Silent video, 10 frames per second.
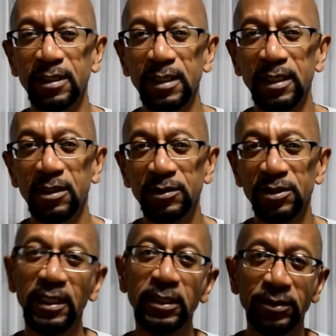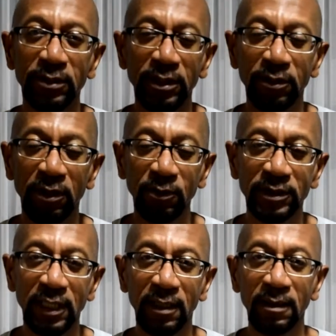to your
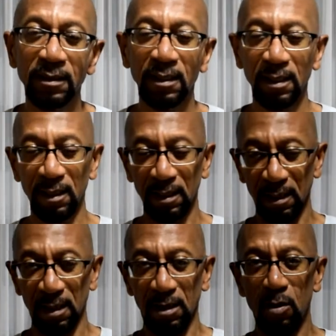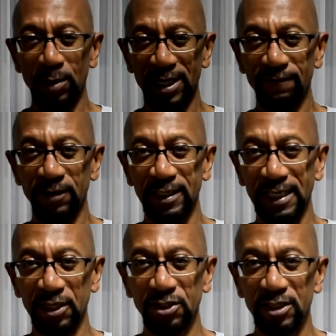hotel or whatever, and
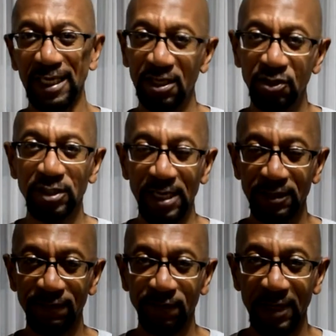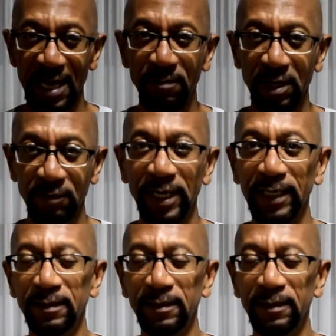then you can change it for a lot better rate.